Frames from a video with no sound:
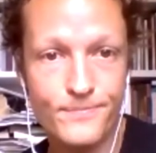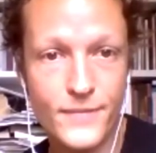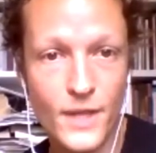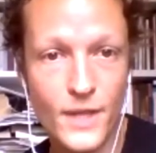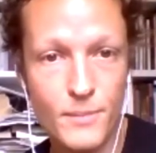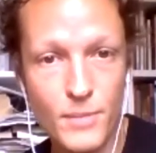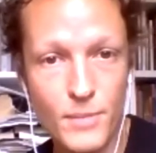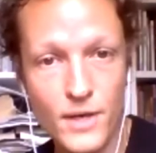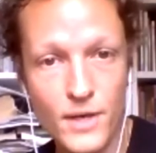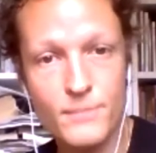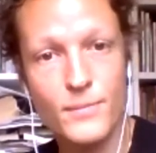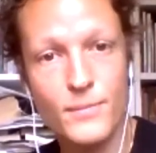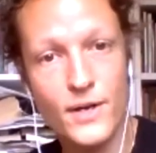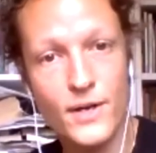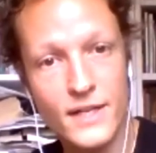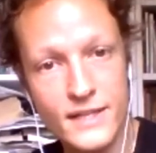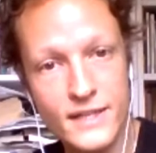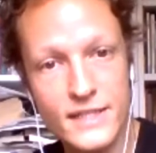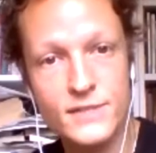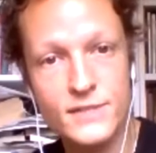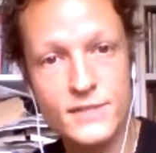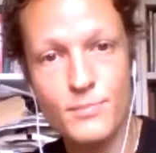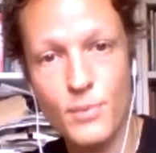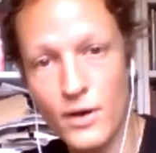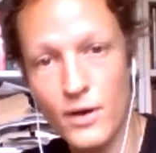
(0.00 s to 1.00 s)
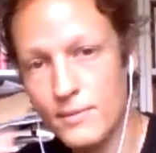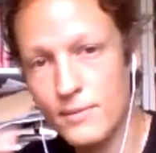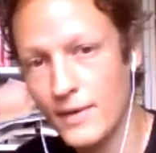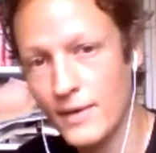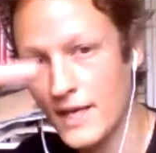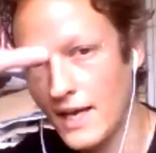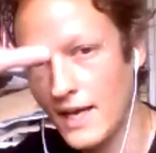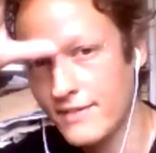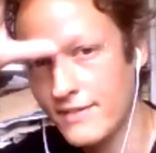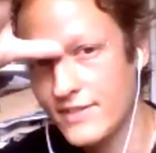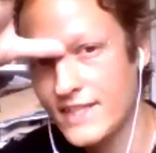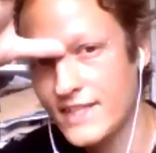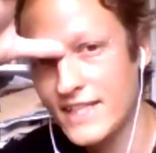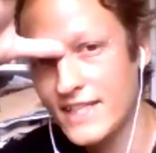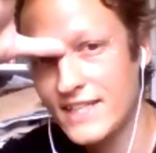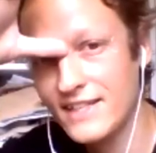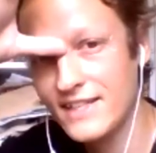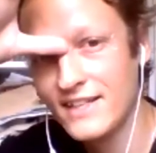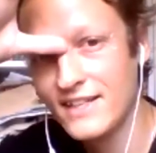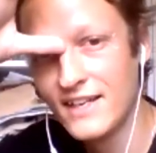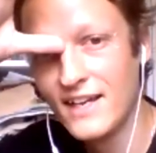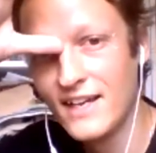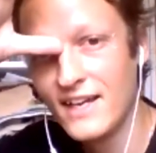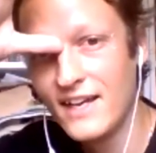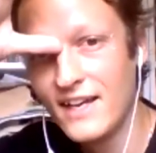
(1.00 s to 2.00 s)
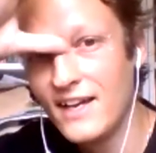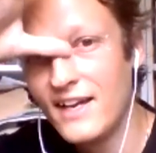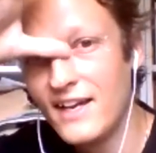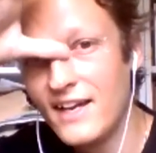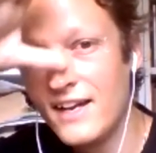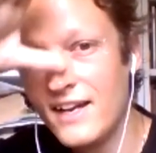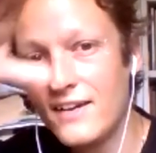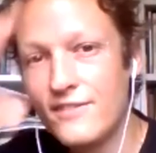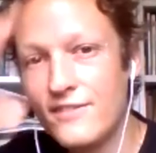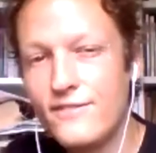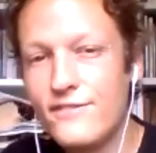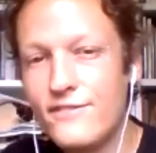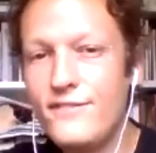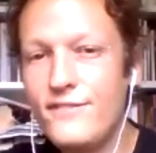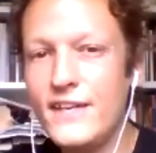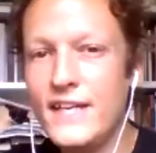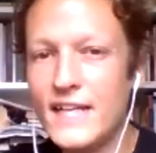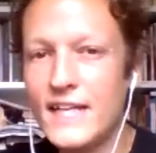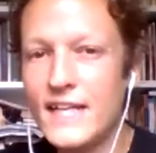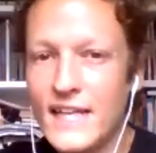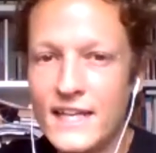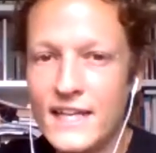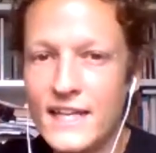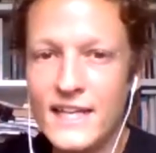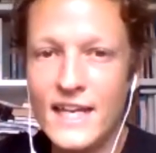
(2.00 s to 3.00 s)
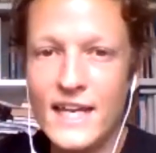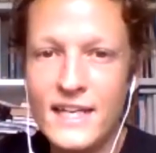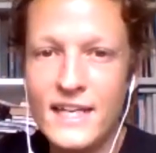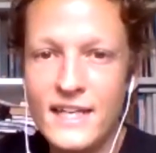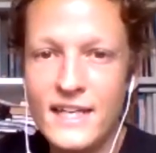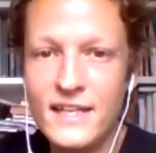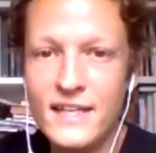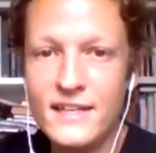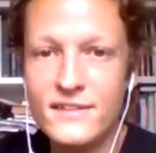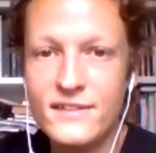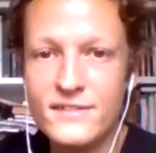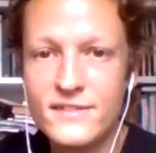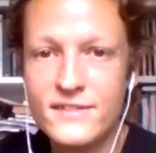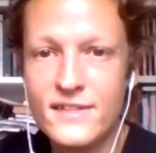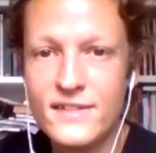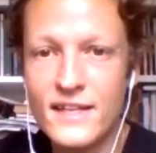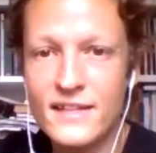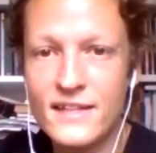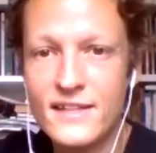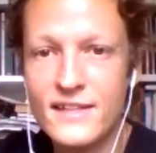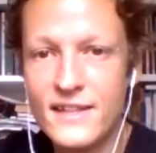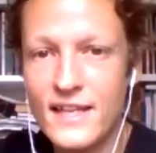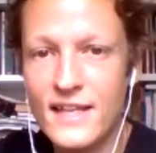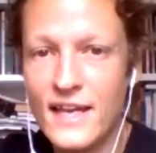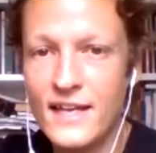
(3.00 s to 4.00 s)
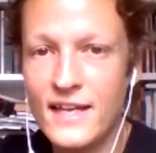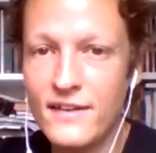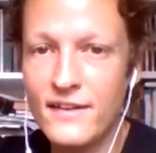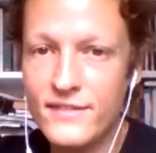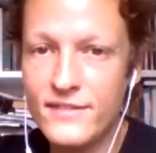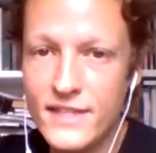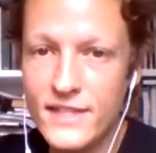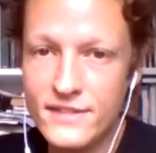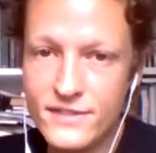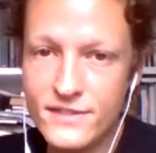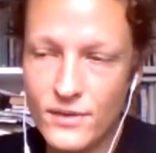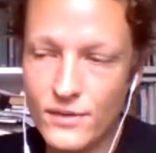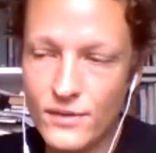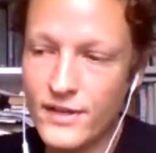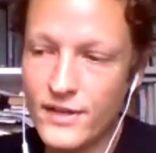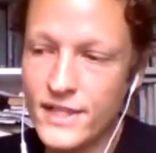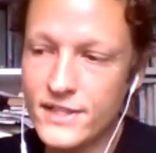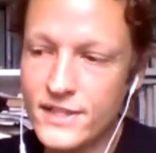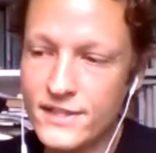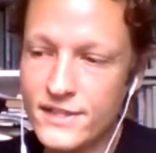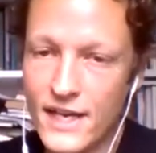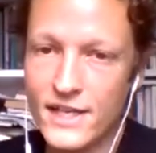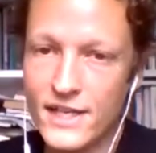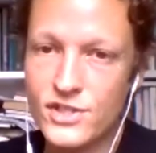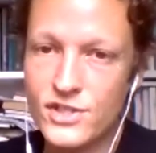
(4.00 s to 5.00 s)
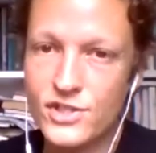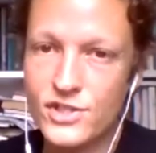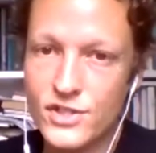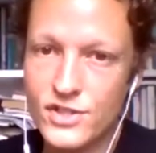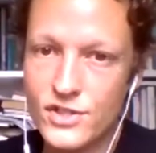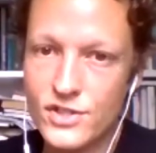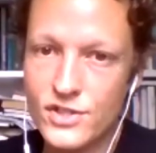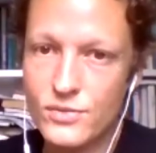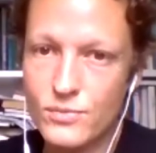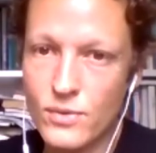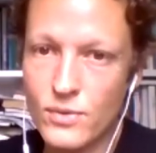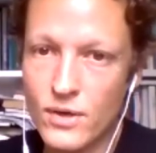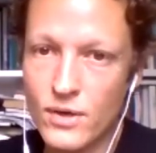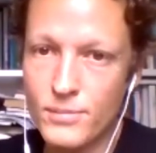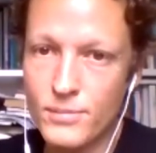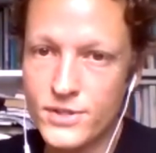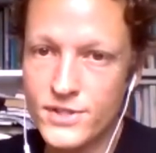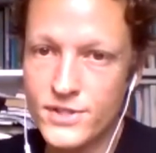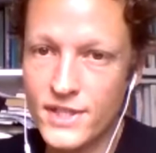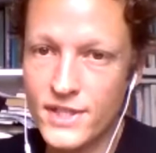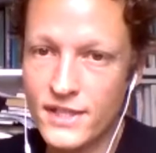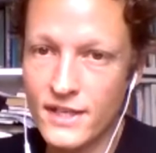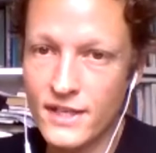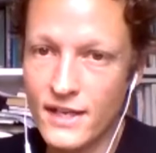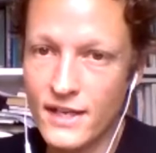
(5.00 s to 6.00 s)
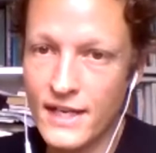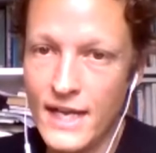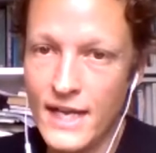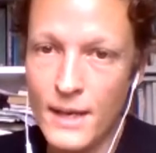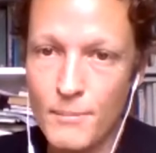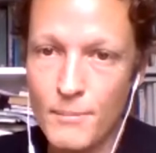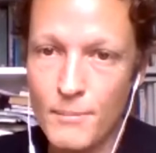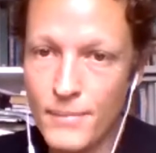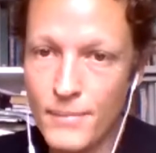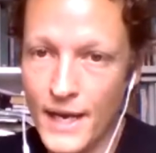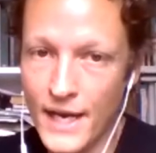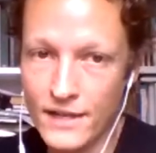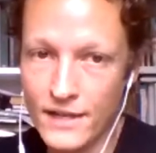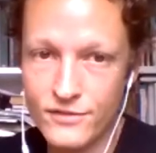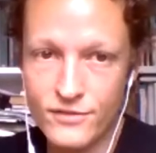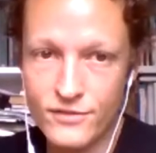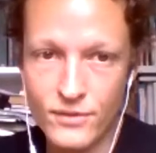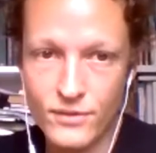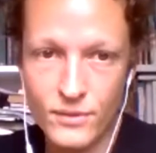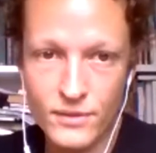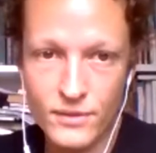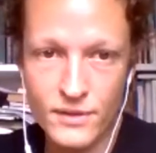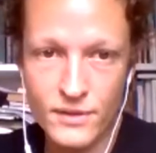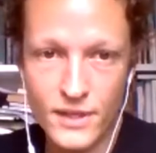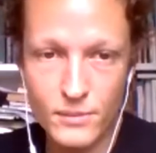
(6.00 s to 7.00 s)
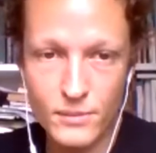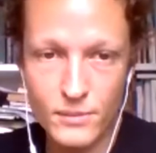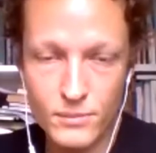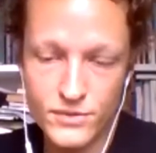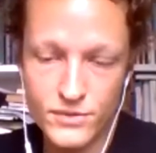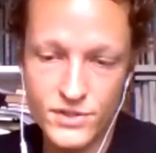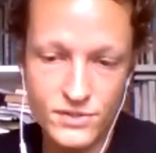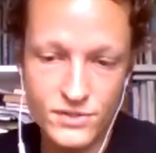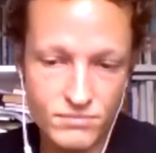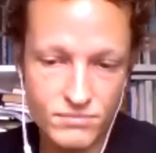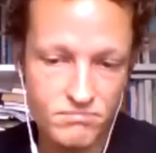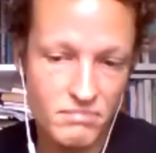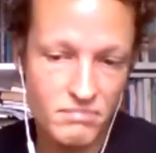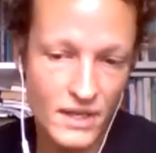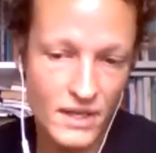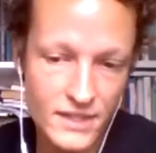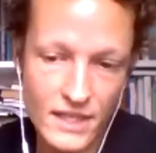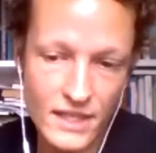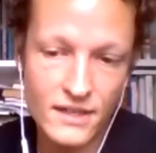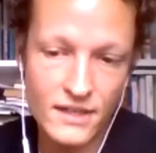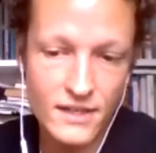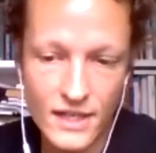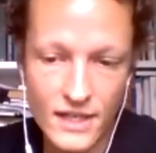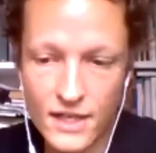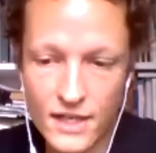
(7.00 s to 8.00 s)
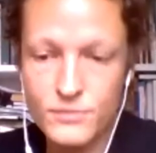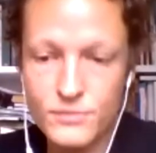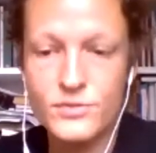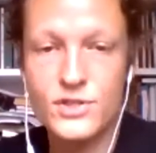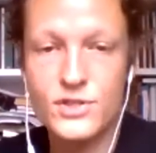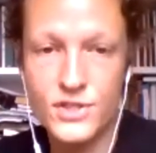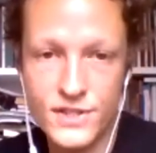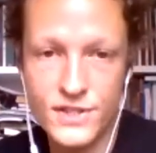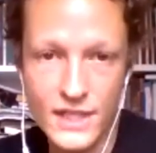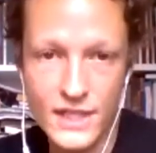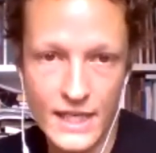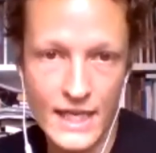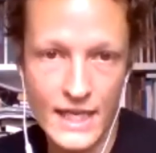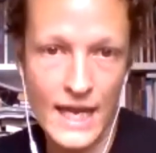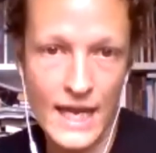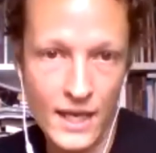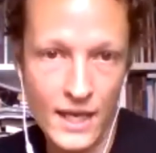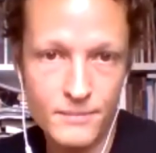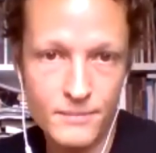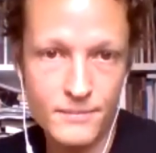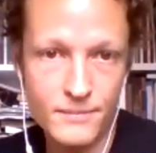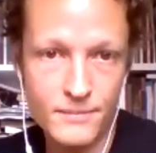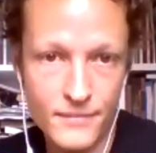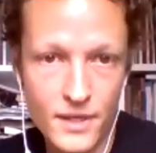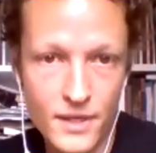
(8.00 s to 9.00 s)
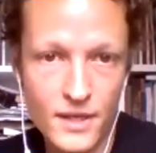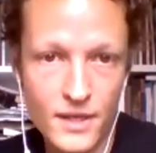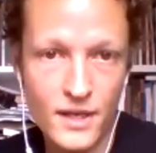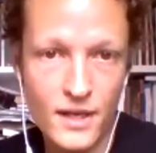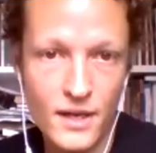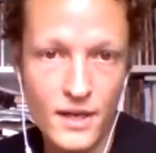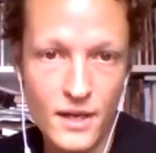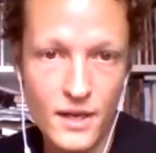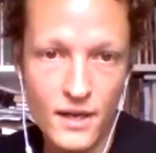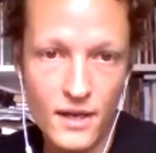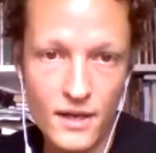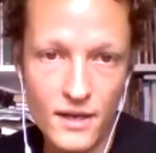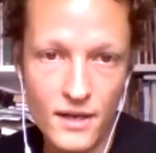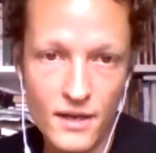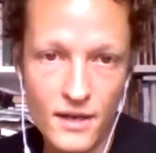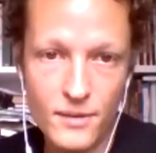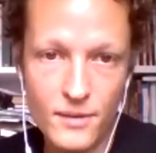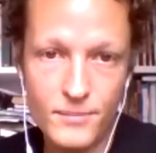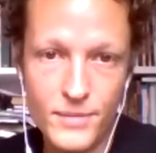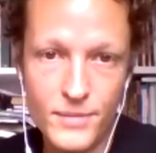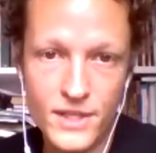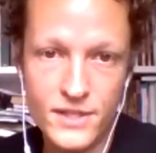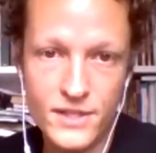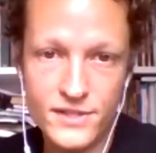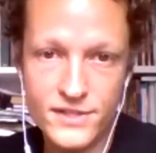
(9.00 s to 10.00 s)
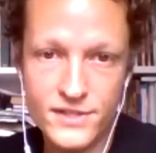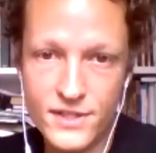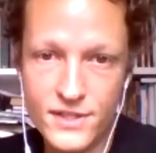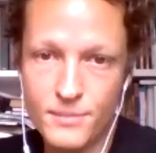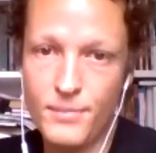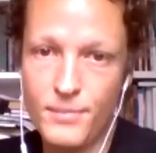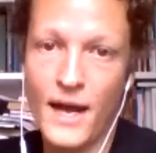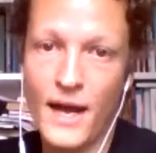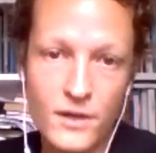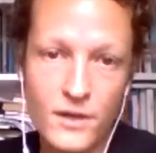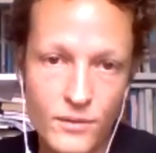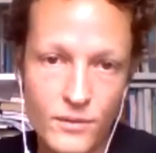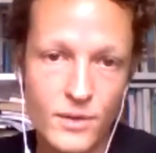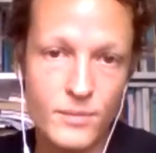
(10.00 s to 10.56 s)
But at this point in my life, I didn't feel that any of these sort of interactions were particularly impactful. It was, at the end of the day, it was just a game, because the binary